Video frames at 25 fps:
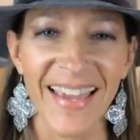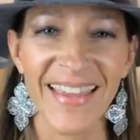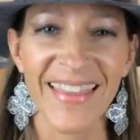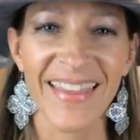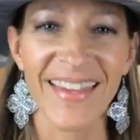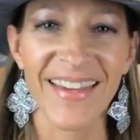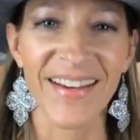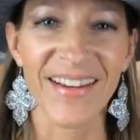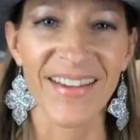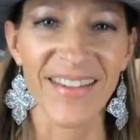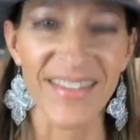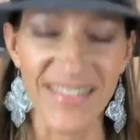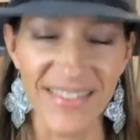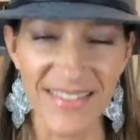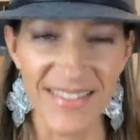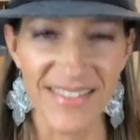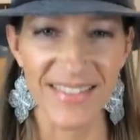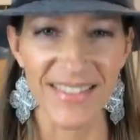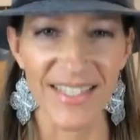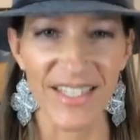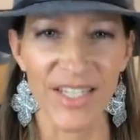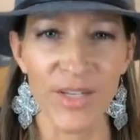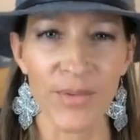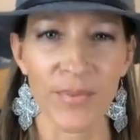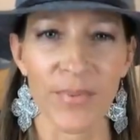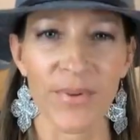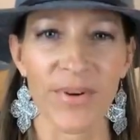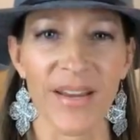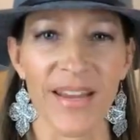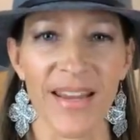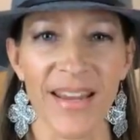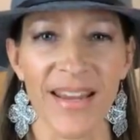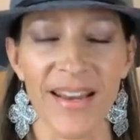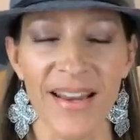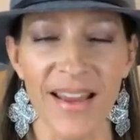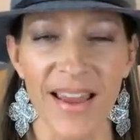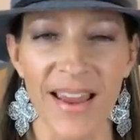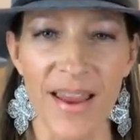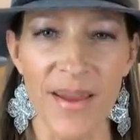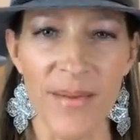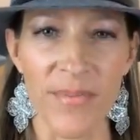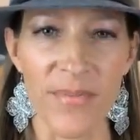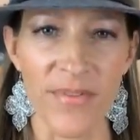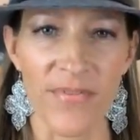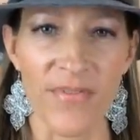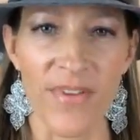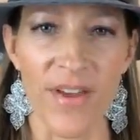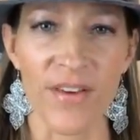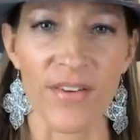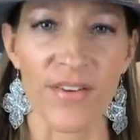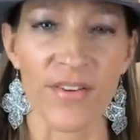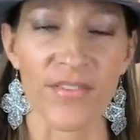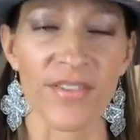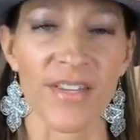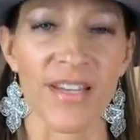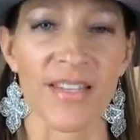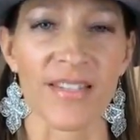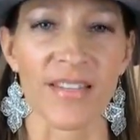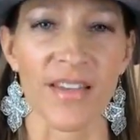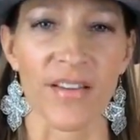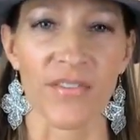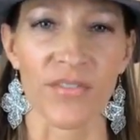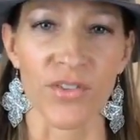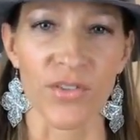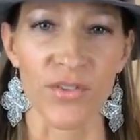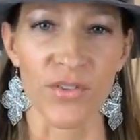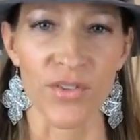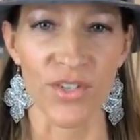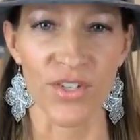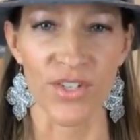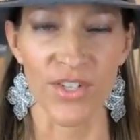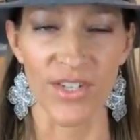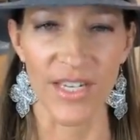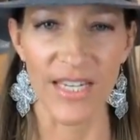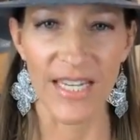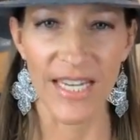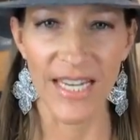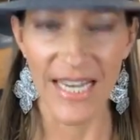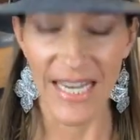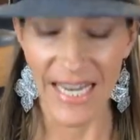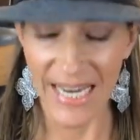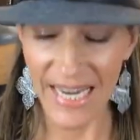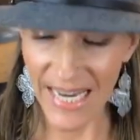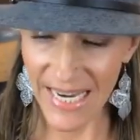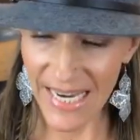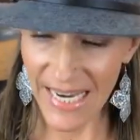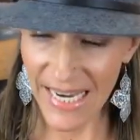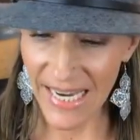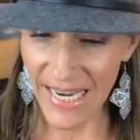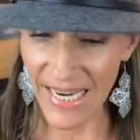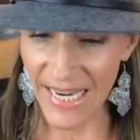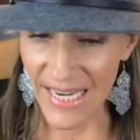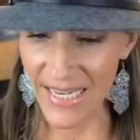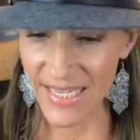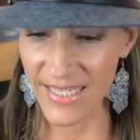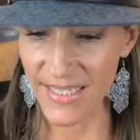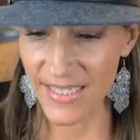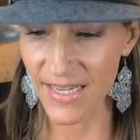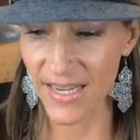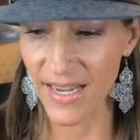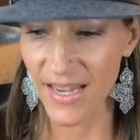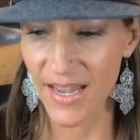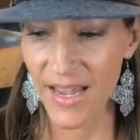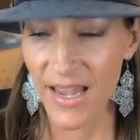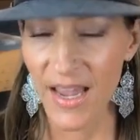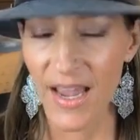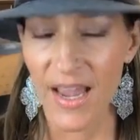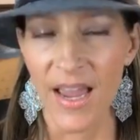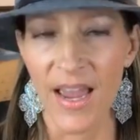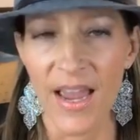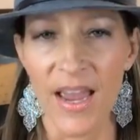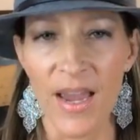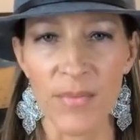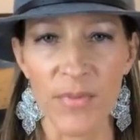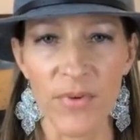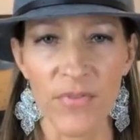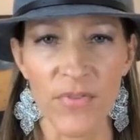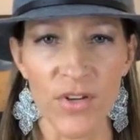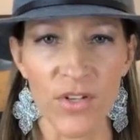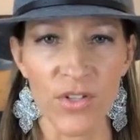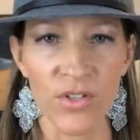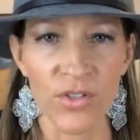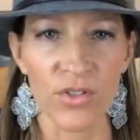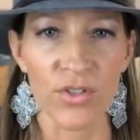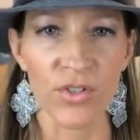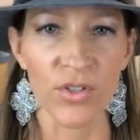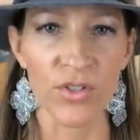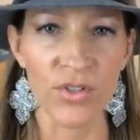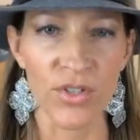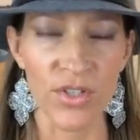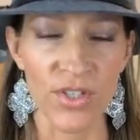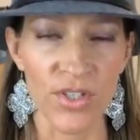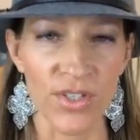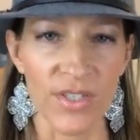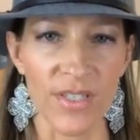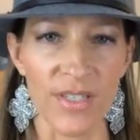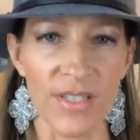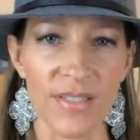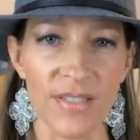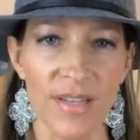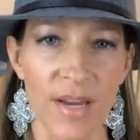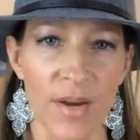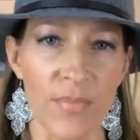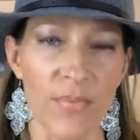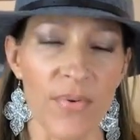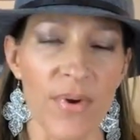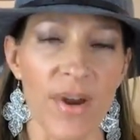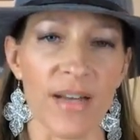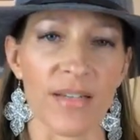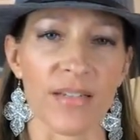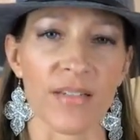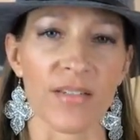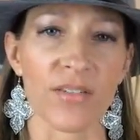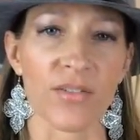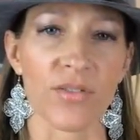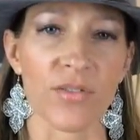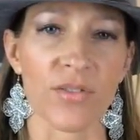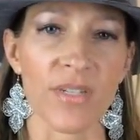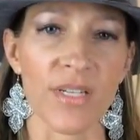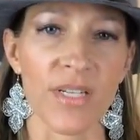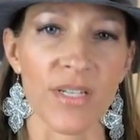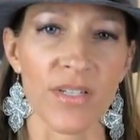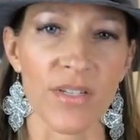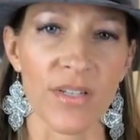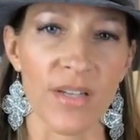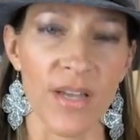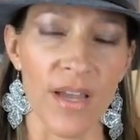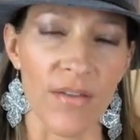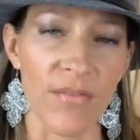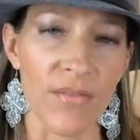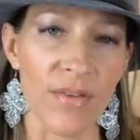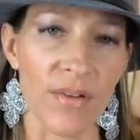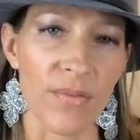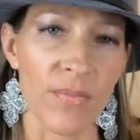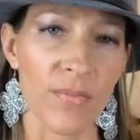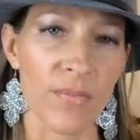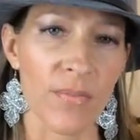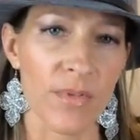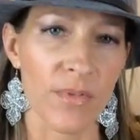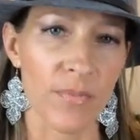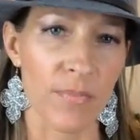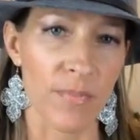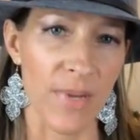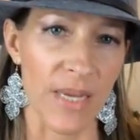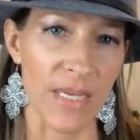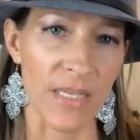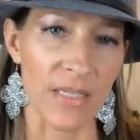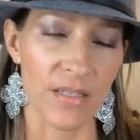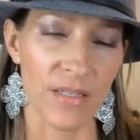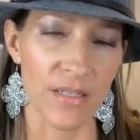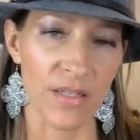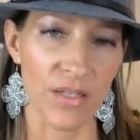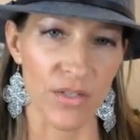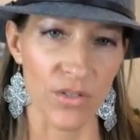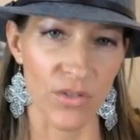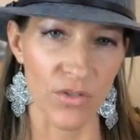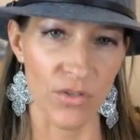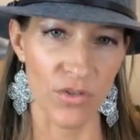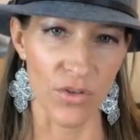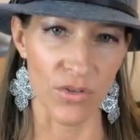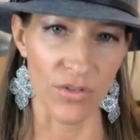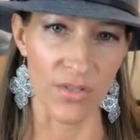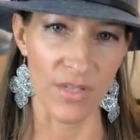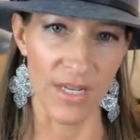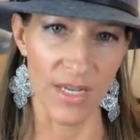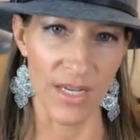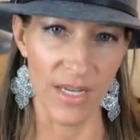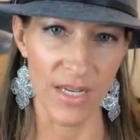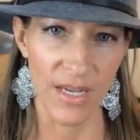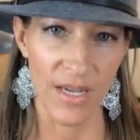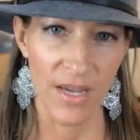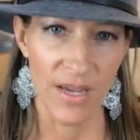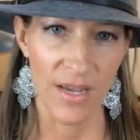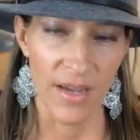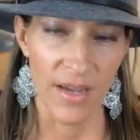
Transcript: Hey there, this is Nikki Burnett. I'm the founder of Taste Life Nutrition and I'm a functional nutritionist. I practice strategic evidence based consulting.